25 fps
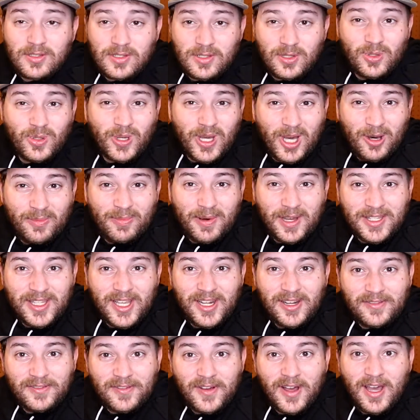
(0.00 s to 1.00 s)
to help
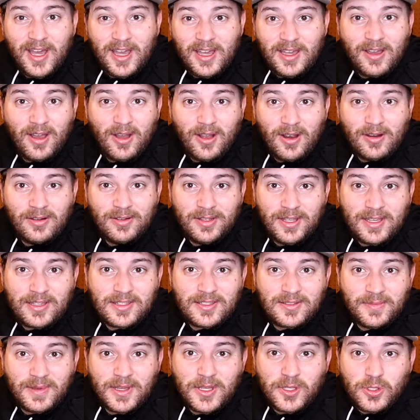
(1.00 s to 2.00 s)
identify our
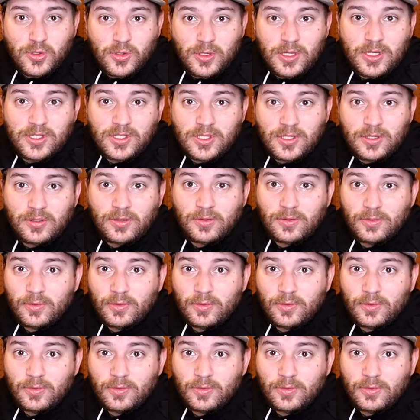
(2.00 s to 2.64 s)
next major issue,